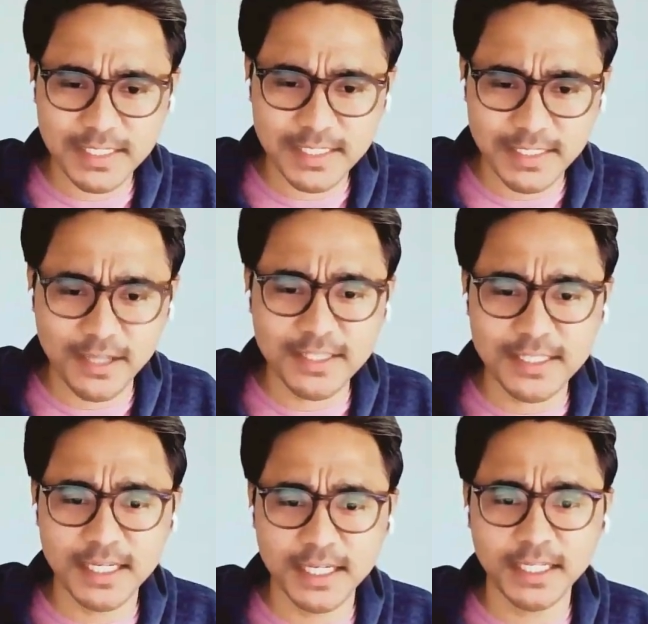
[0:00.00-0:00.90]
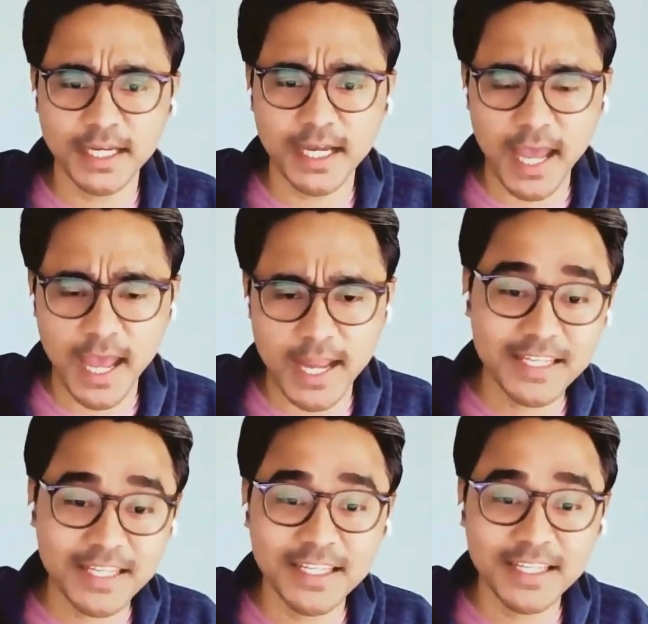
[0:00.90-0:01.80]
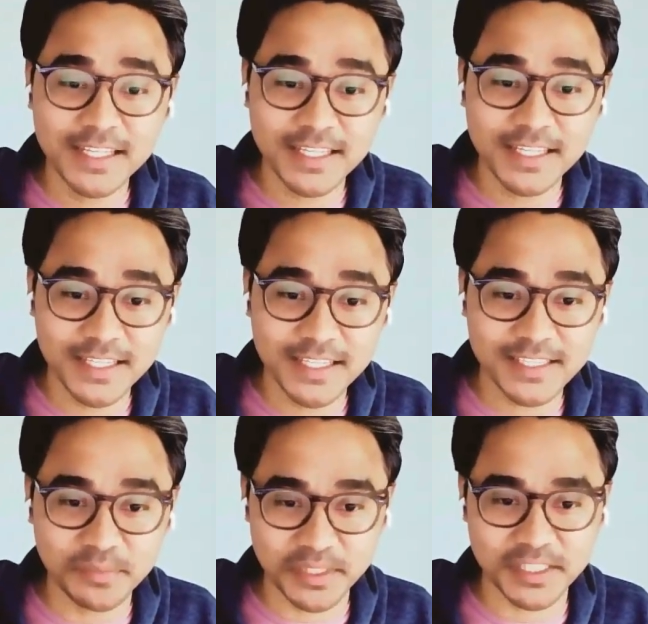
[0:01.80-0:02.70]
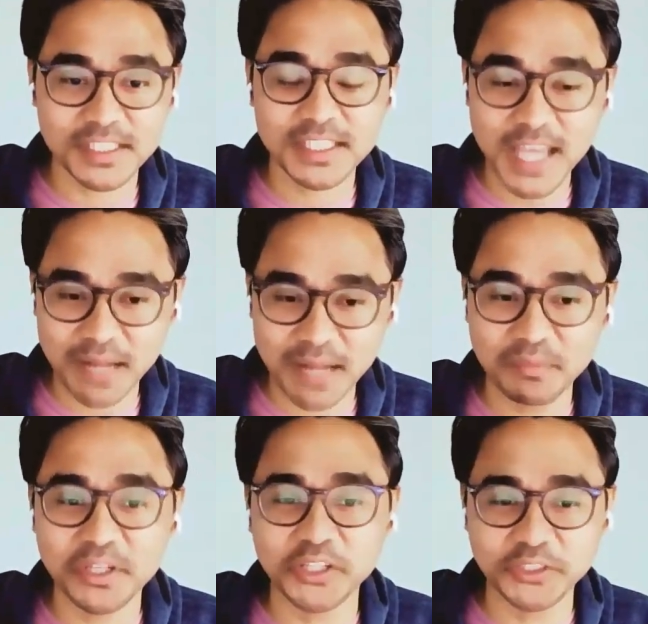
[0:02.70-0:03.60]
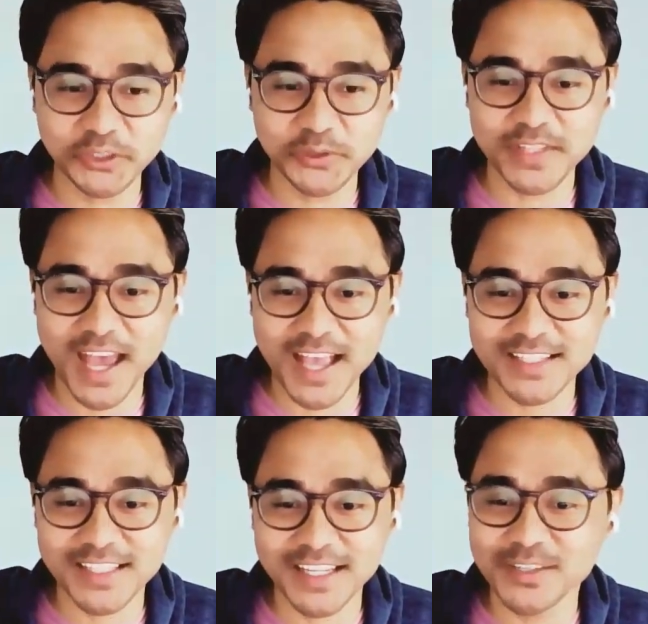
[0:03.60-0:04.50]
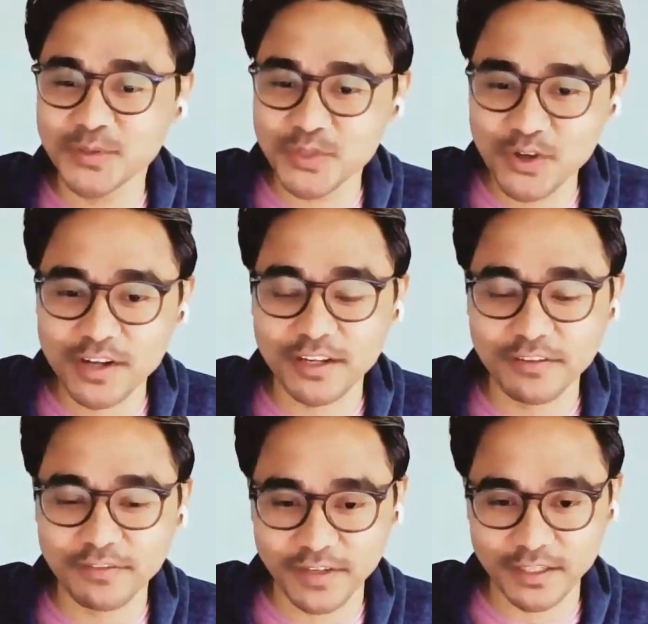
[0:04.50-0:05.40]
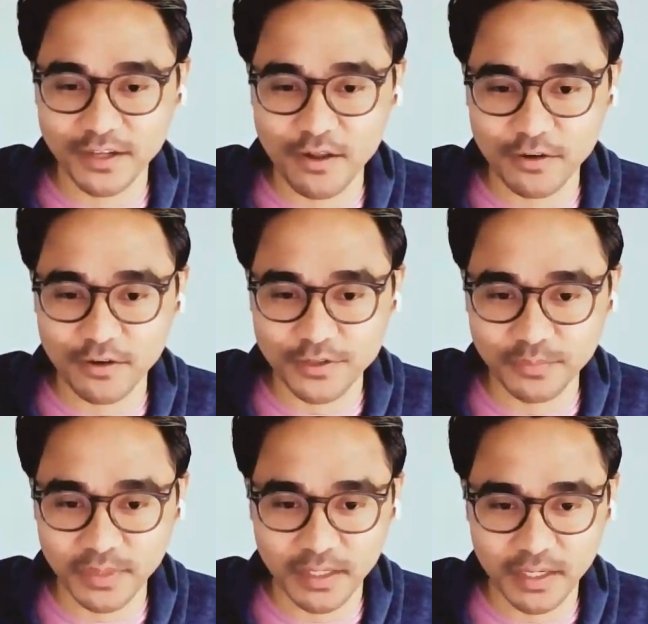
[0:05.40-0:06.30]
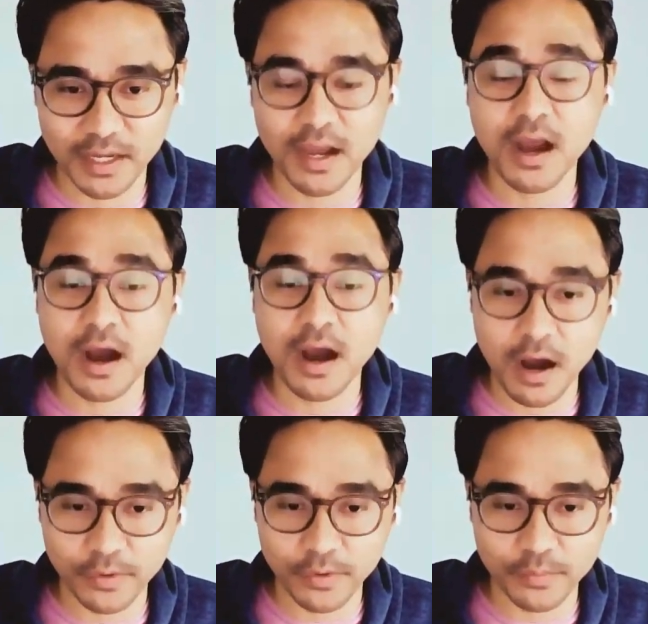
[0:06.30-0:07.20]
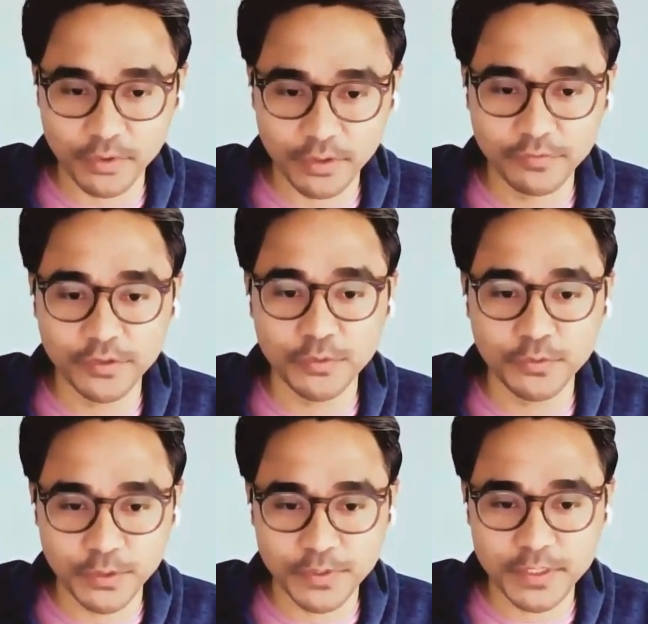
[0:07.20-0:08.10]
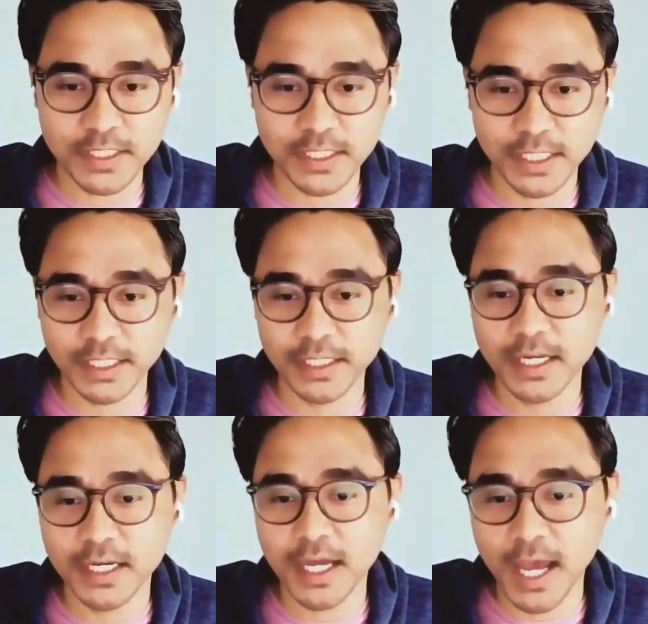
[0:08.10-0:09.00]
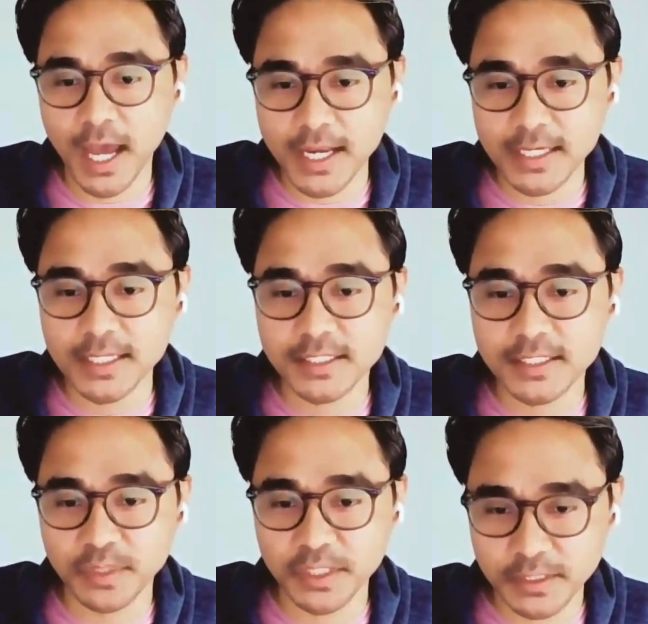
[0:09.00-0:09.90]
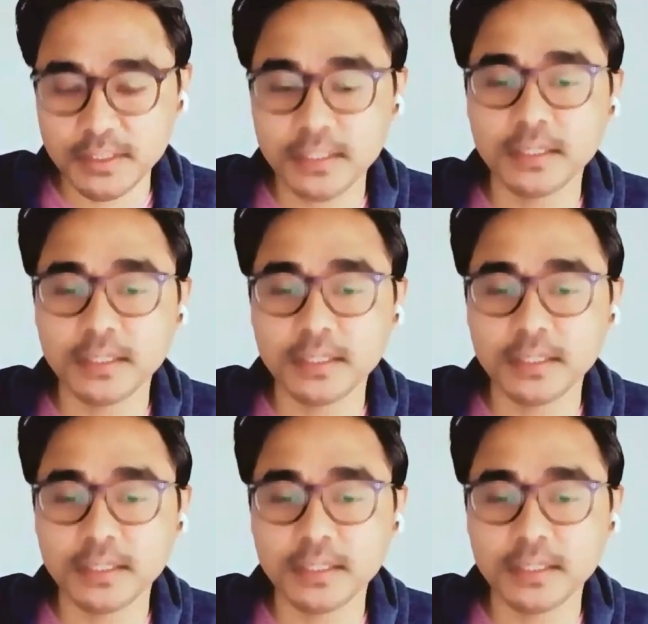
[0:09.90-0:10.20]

non-sedating antihistamines can be continued as they do not affect the colonoscopy. However, if you use sedating antihistamines